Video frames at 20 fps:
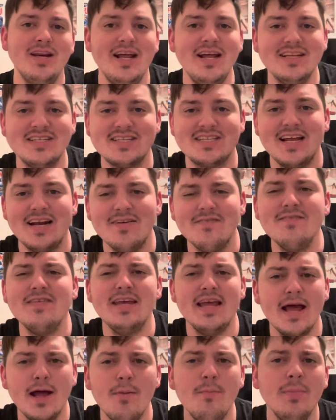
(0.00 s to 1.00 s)
instead of
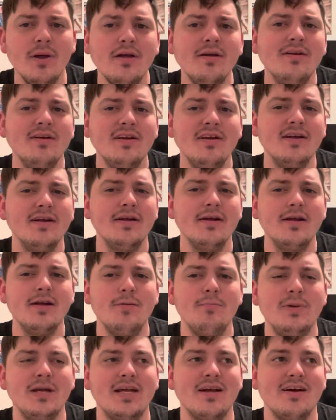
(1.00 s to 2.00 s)
Yim,
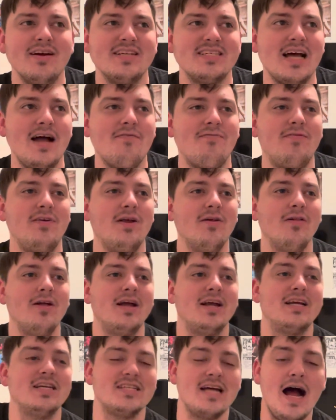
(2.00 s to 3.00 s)
because
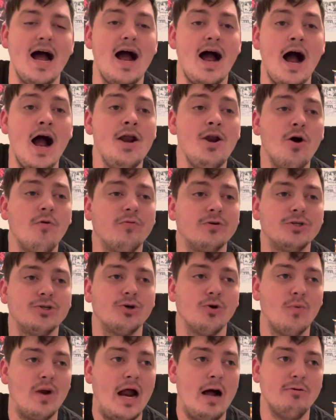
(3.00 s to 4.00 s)
I know for
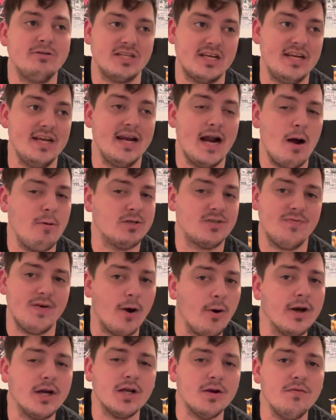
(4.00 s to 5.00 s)
sure when I was a kid I was
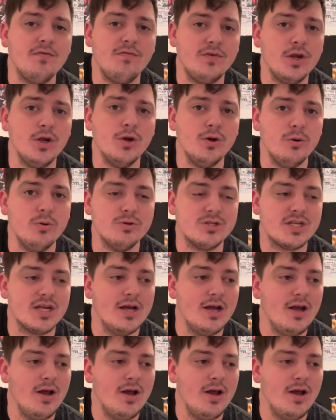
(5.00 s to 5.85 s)
very confused